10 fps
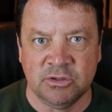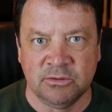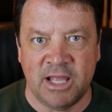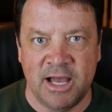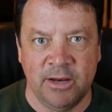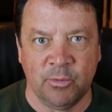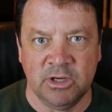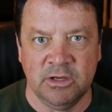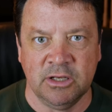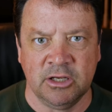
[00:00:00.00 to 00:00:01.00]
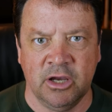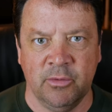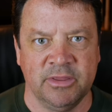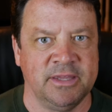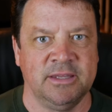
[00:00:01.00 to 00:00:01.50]
your line? What are you going to go
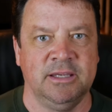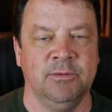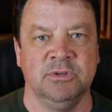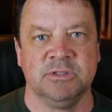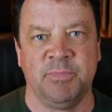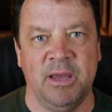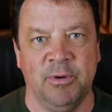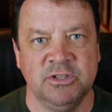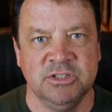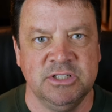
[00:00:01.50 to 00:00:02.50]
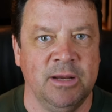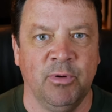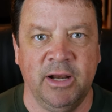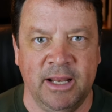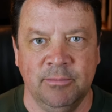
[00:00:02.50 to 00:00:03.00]
with? I think he would just buy a bunch of J
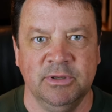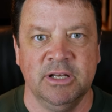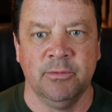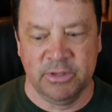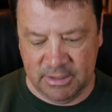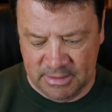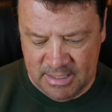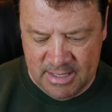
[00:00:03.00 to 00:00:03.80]
braid 8 and be done with it.